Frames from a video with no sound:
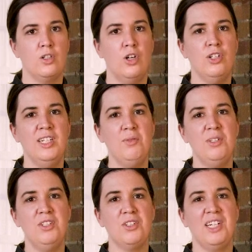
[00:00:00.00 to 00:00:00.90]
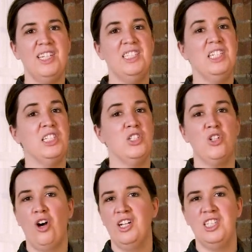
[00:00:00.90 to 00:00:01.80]
Cooking with your kids is
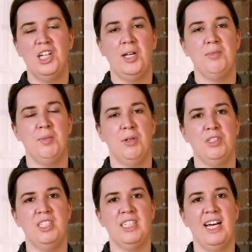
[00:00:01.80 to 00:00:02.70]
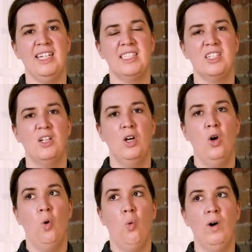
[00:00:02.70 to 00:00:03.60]
not a time to multitask.
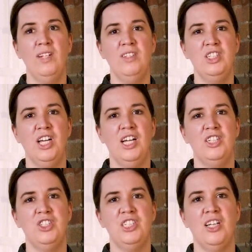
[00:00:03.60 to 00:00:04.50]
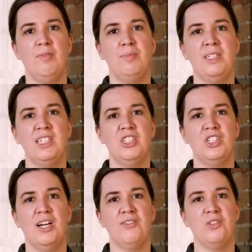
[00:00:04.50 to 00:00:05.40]
One of the challenges of being a
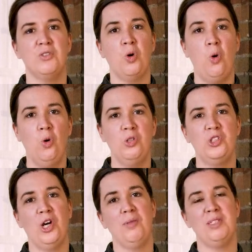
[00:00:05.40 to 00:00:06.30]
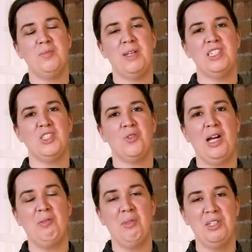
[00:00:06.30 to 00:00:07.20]
chef whose whole job is based
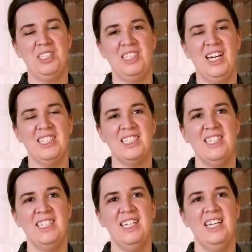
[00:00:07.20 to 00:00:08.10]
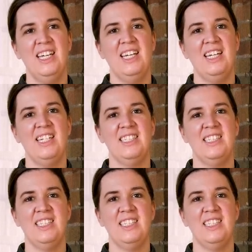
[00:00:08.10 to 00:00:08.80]
around multitasking is